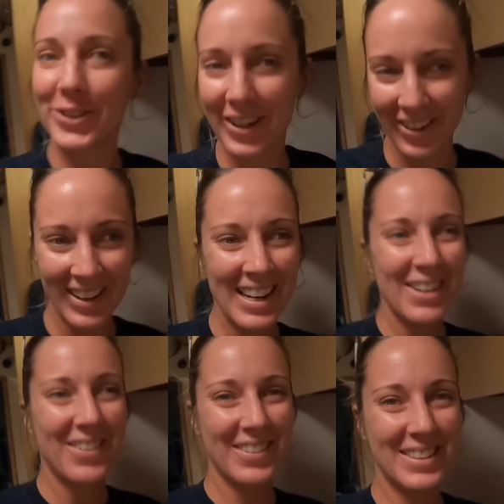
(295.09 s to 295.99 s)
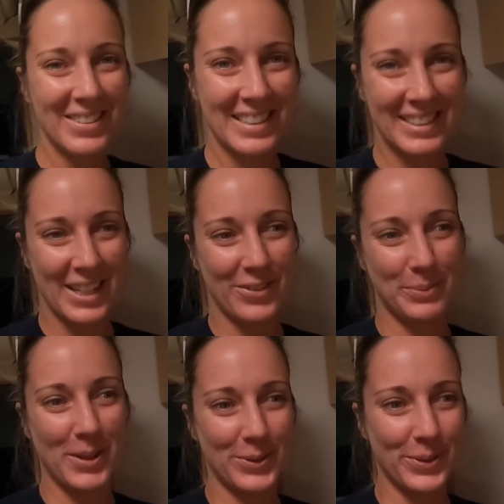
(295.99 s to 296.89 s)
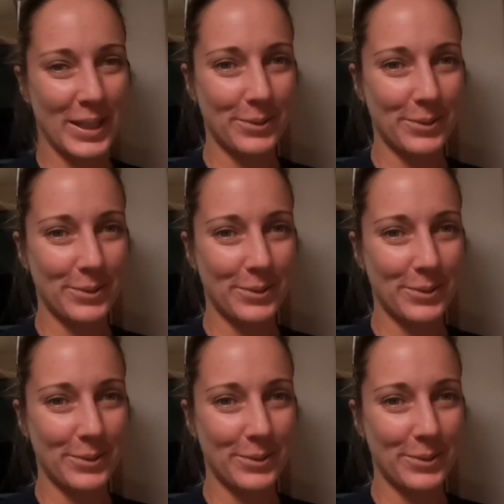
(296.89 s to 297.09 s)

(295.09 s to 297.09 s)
So we want to do it as safe as possible.